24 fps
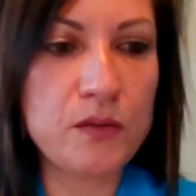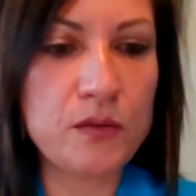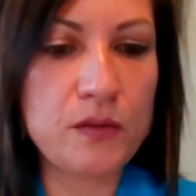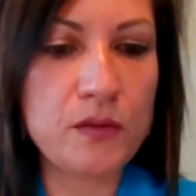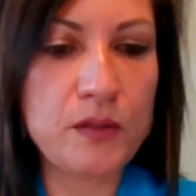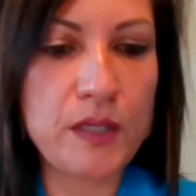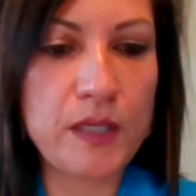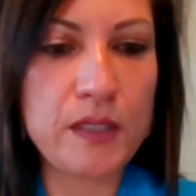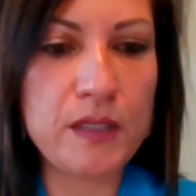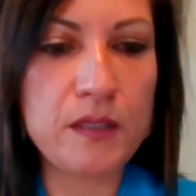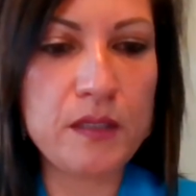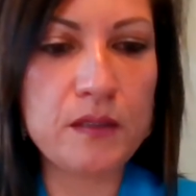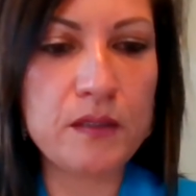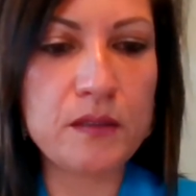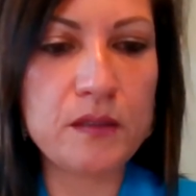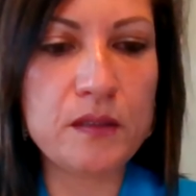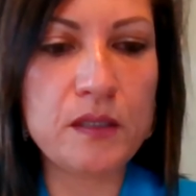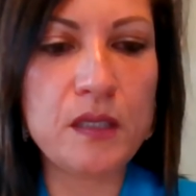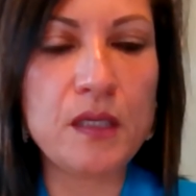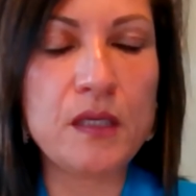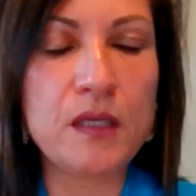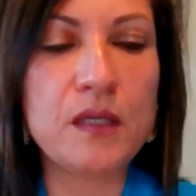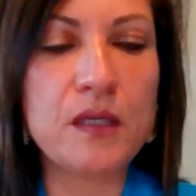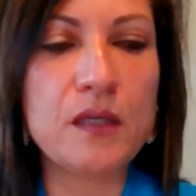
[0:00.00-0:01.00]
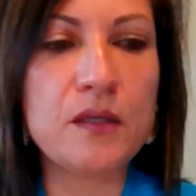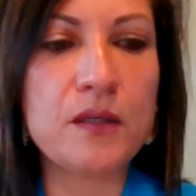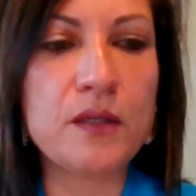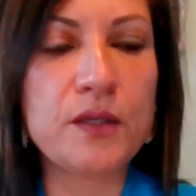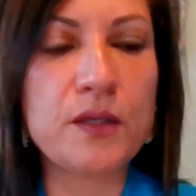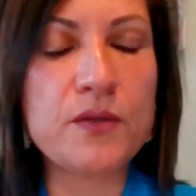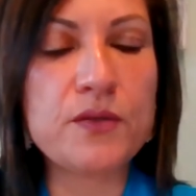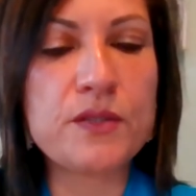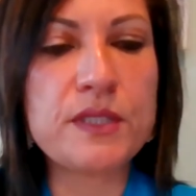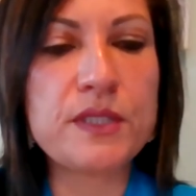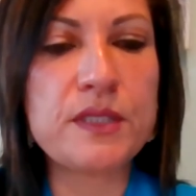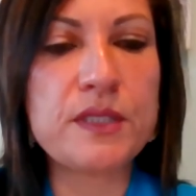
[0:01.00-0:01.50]
you. And in
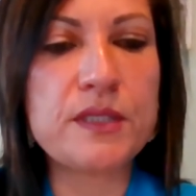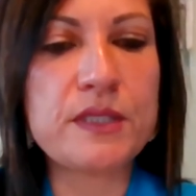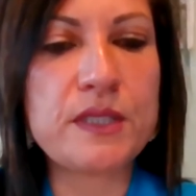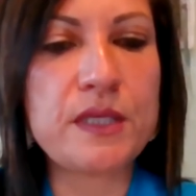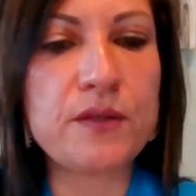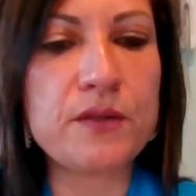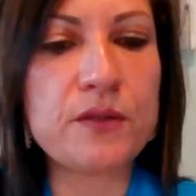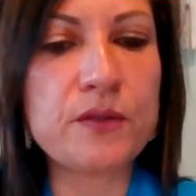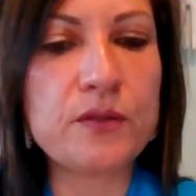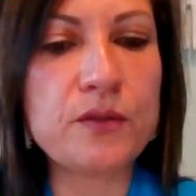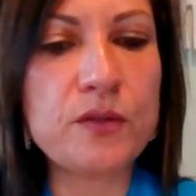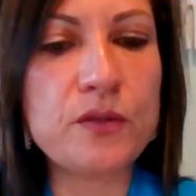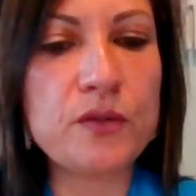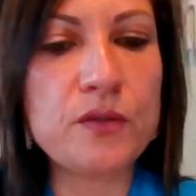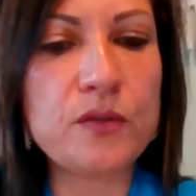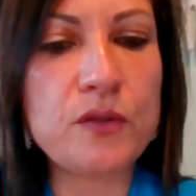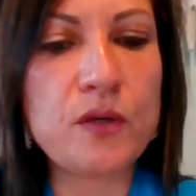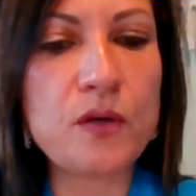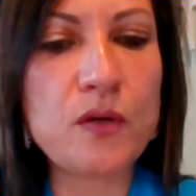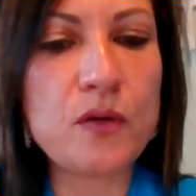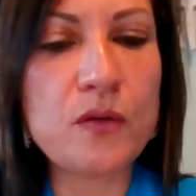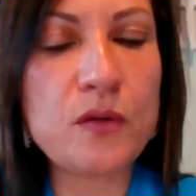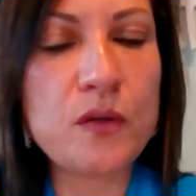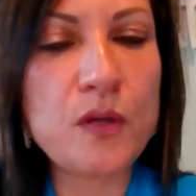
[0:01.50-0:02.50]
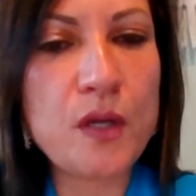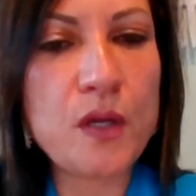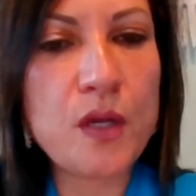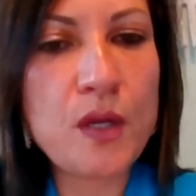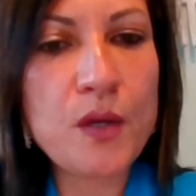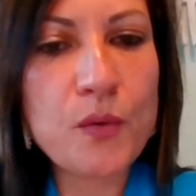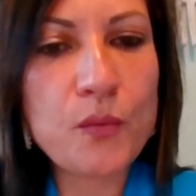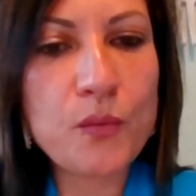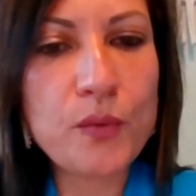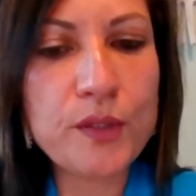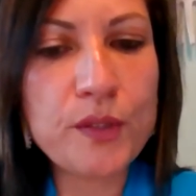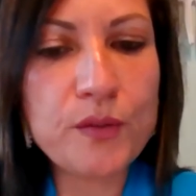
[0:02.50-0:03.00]
closing, Senator Udall,
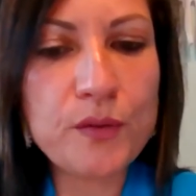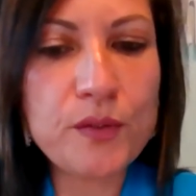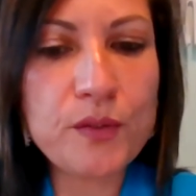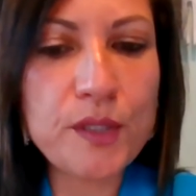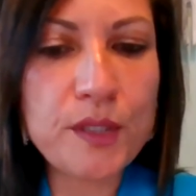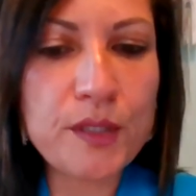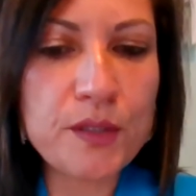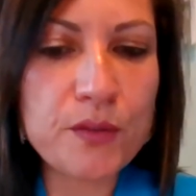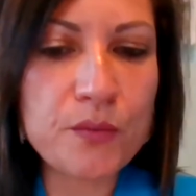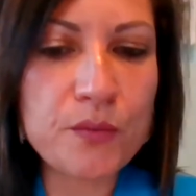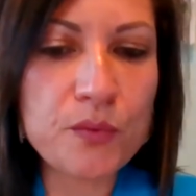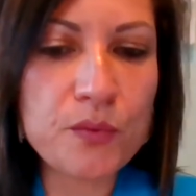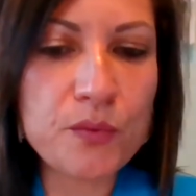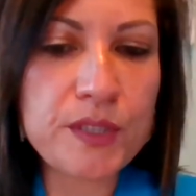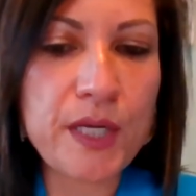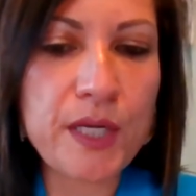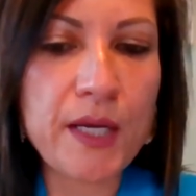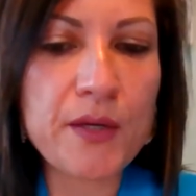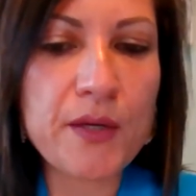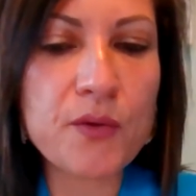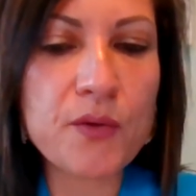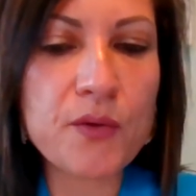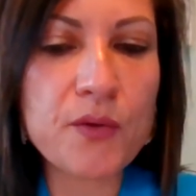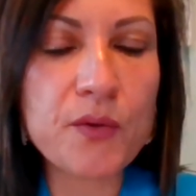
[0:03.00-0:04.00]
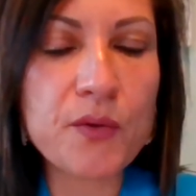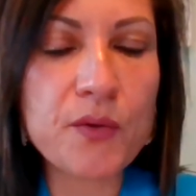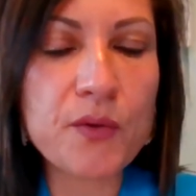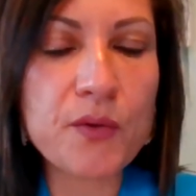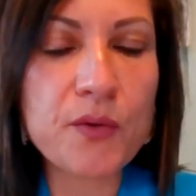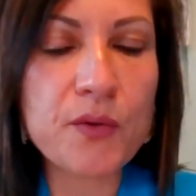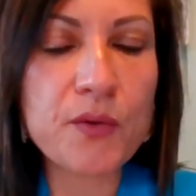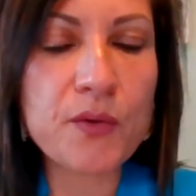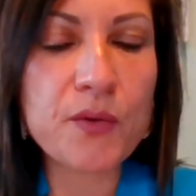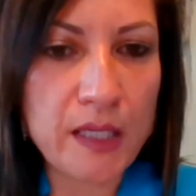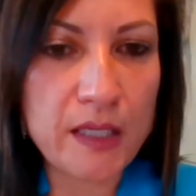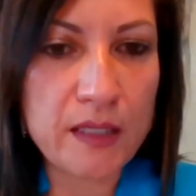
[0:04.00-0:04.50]
we know that you're retiring at
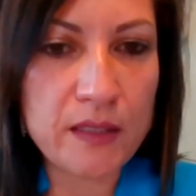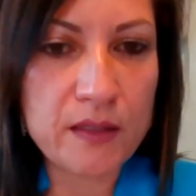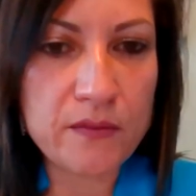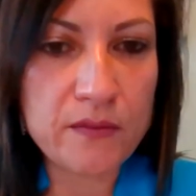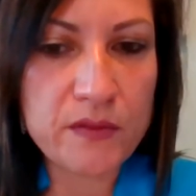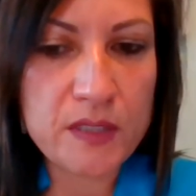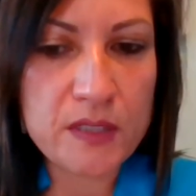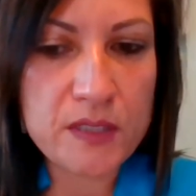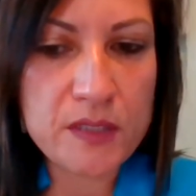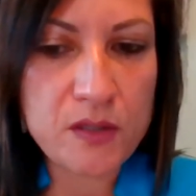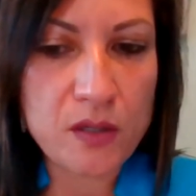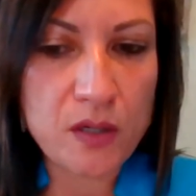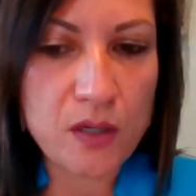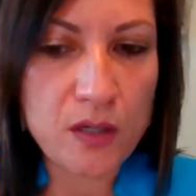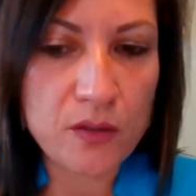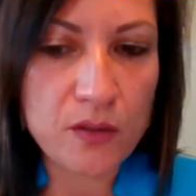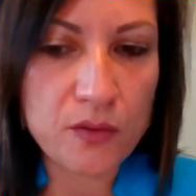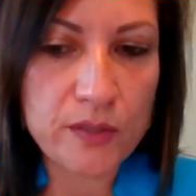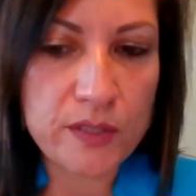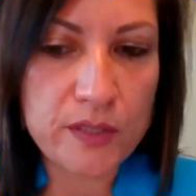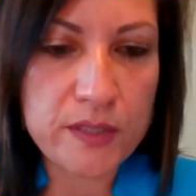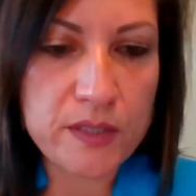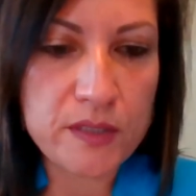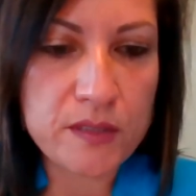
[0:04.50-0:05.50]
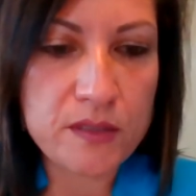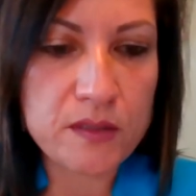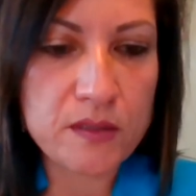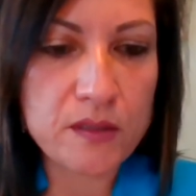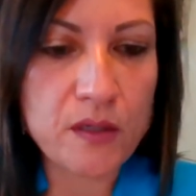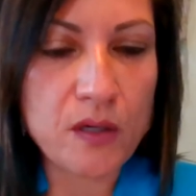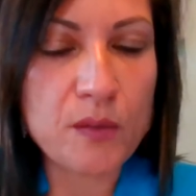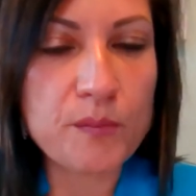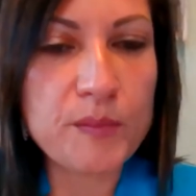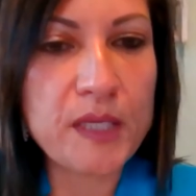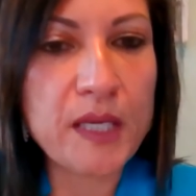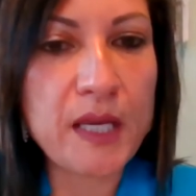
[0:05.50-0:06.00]
the end of this Congress.
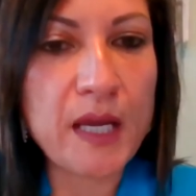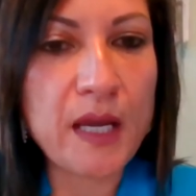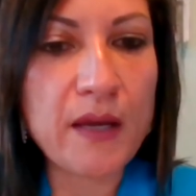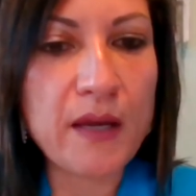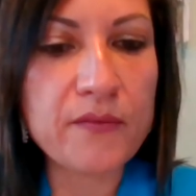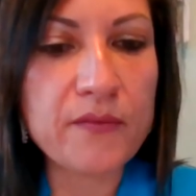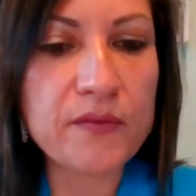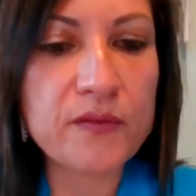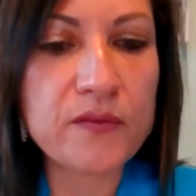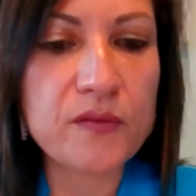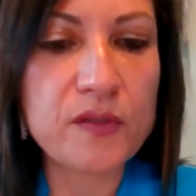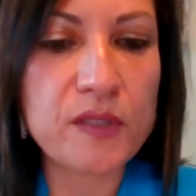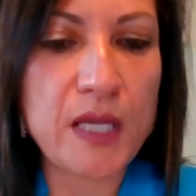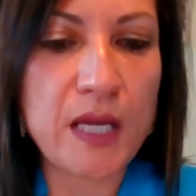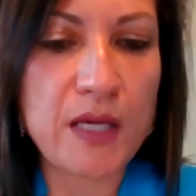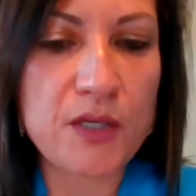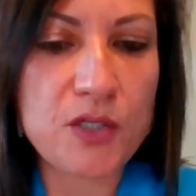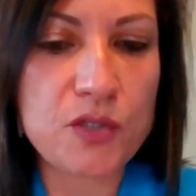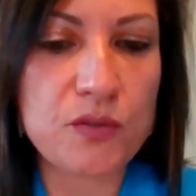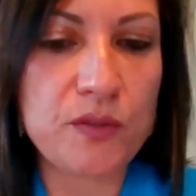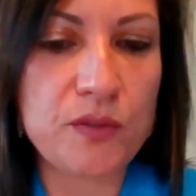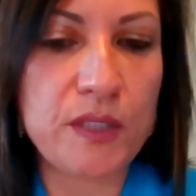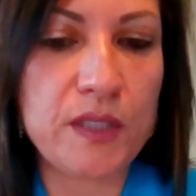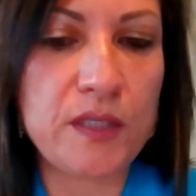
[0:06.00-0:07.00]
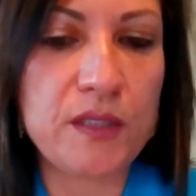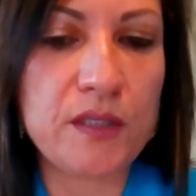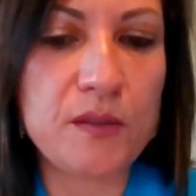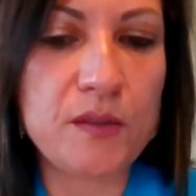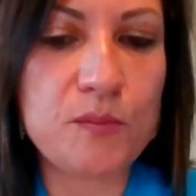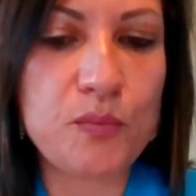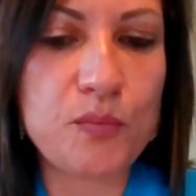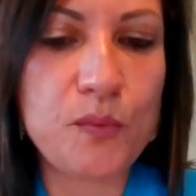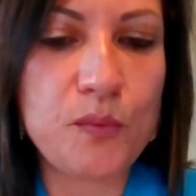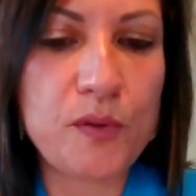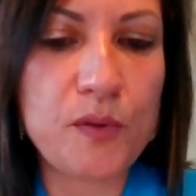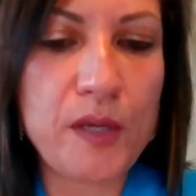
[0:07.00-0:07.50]
On behalf of the National
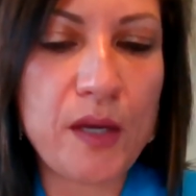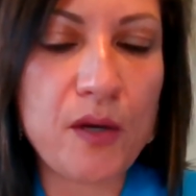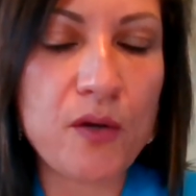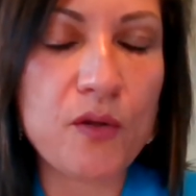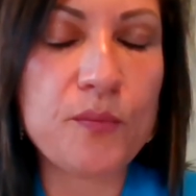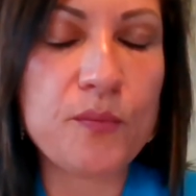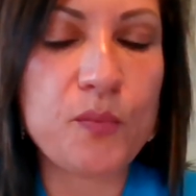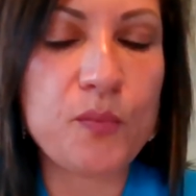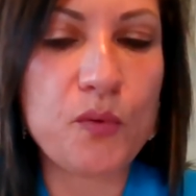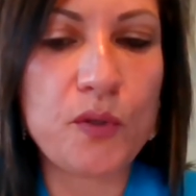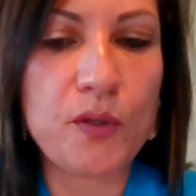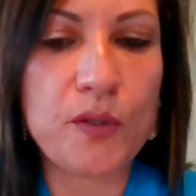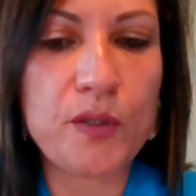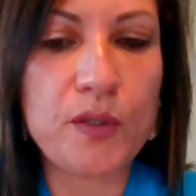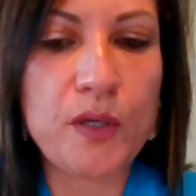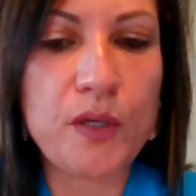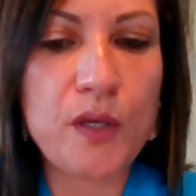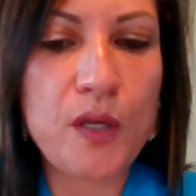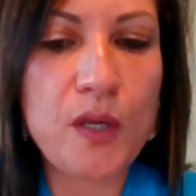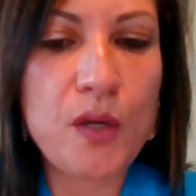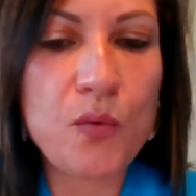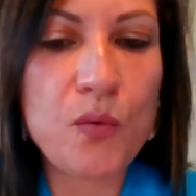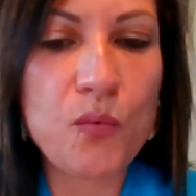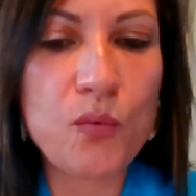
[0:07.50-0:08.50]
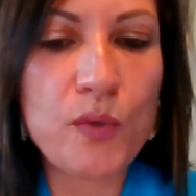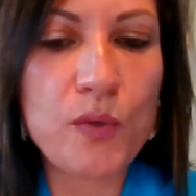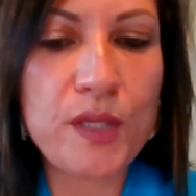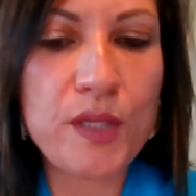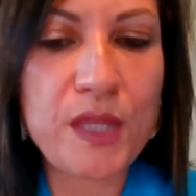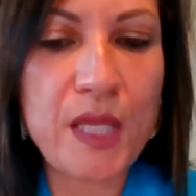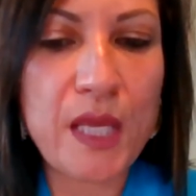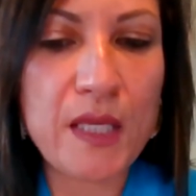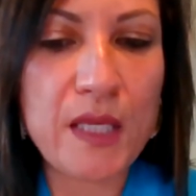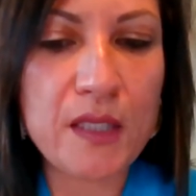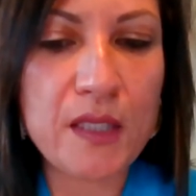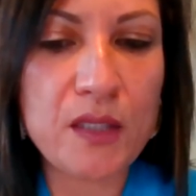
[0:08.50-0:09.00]
Indian Health Board, we
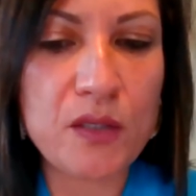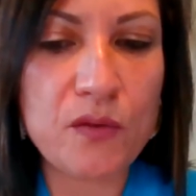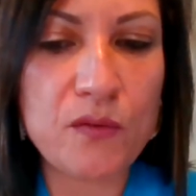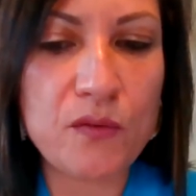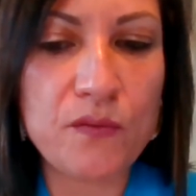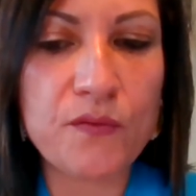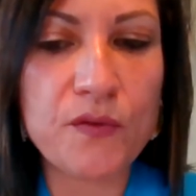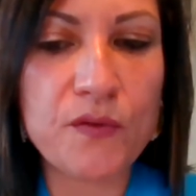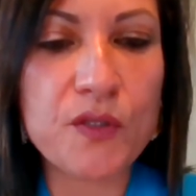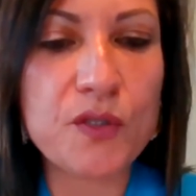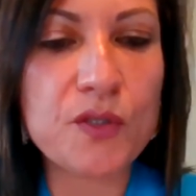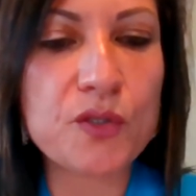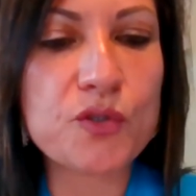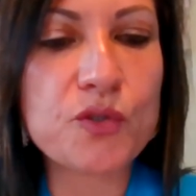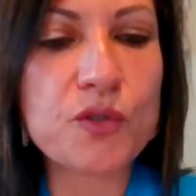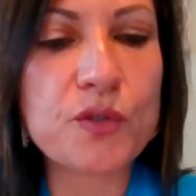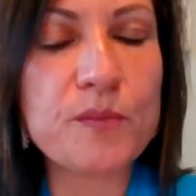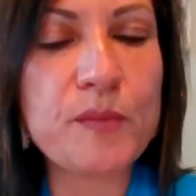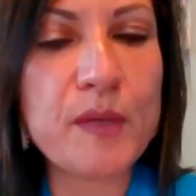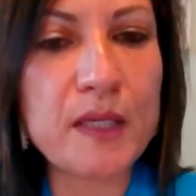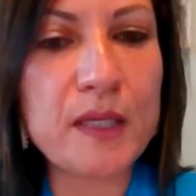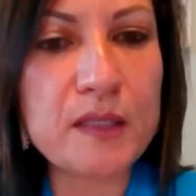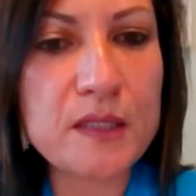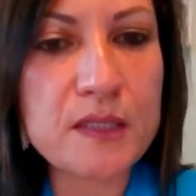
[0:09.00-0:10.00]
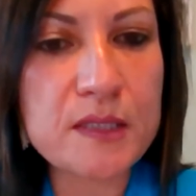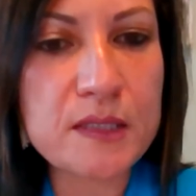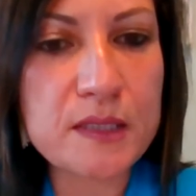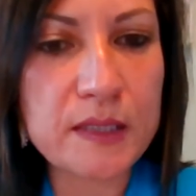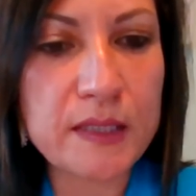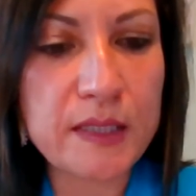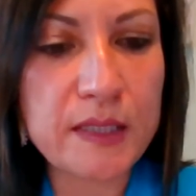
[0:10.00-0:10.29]
thank you for your tremendous